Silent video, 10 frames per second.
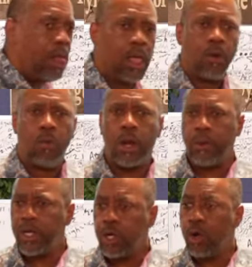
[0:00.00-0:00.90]
What do we
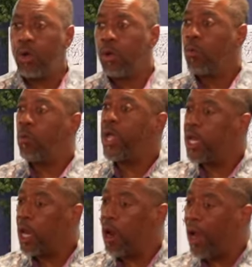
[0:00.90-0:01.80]
do? We
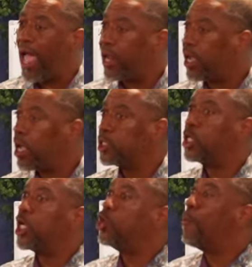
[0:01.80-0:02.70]
learn how to contour to
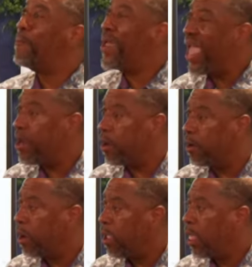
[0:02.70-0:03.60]
do better.
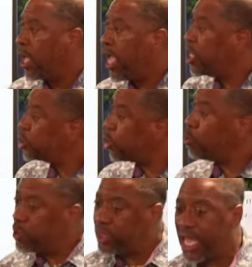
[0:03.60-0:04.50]
He show
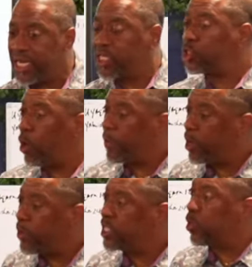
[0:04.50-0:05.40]
you things to show me the
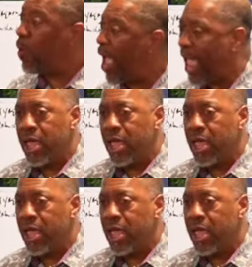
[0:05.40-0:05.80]
reason why.